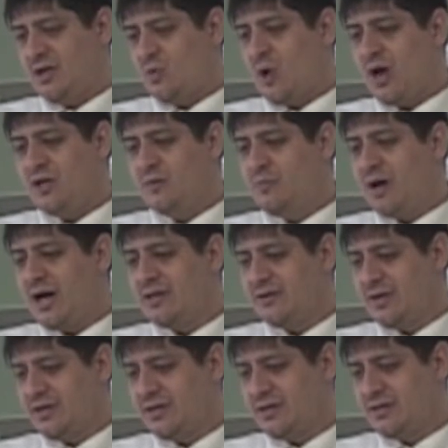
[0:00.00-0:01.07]
Why are you
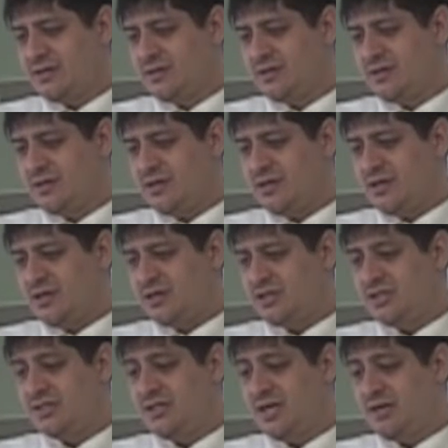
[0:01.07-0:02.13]
bothering her?
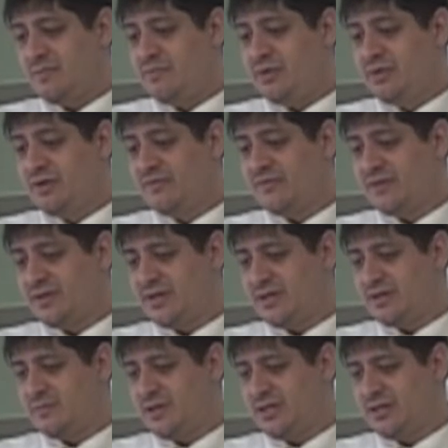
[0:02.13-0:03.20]
She's done a beautiful
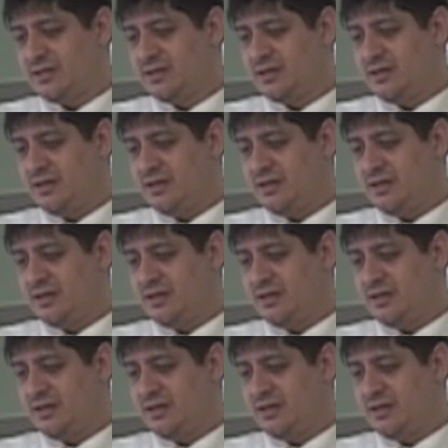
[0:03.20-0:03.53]
thing to me.